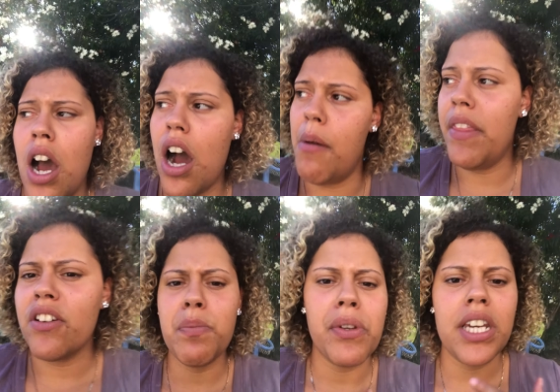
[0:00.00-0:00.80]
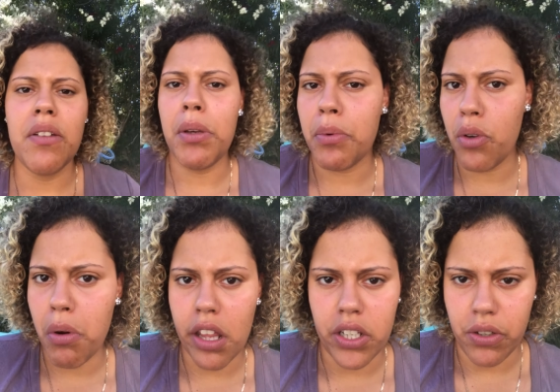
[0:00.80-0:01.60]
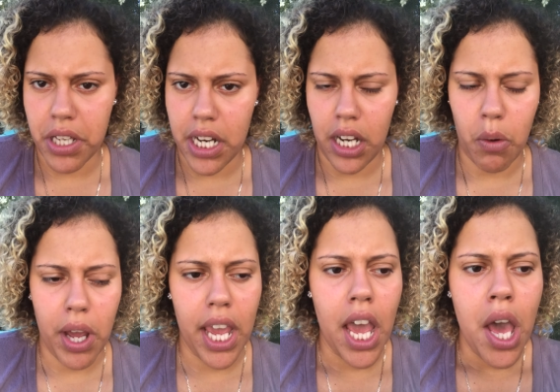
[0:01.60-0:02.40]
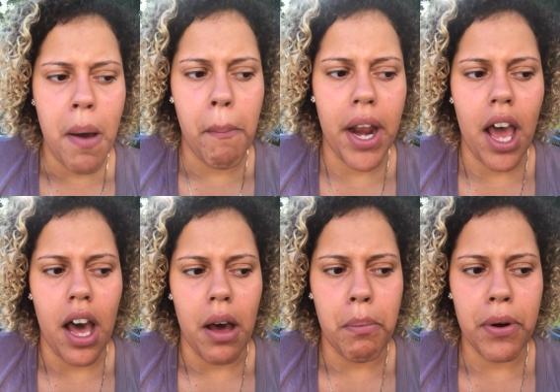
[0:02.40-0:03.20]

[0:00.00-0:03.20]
um, and there's plenty of people who probably do that anyway but uh,